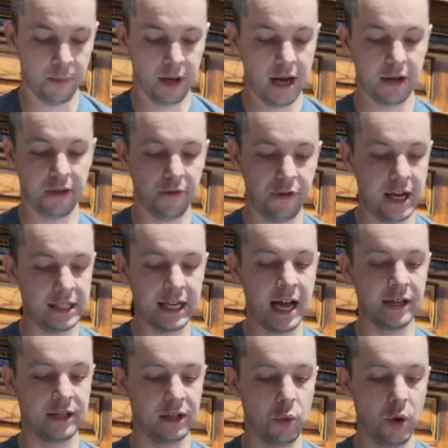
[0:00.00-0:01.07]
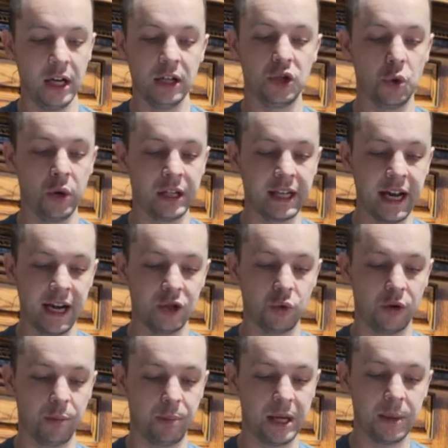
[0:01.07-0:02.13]
It's a fantastic way to engage
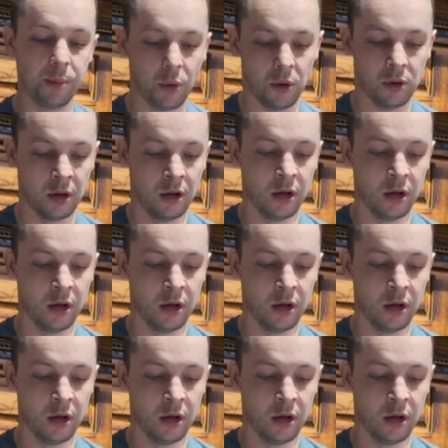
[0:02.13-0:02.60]
with people,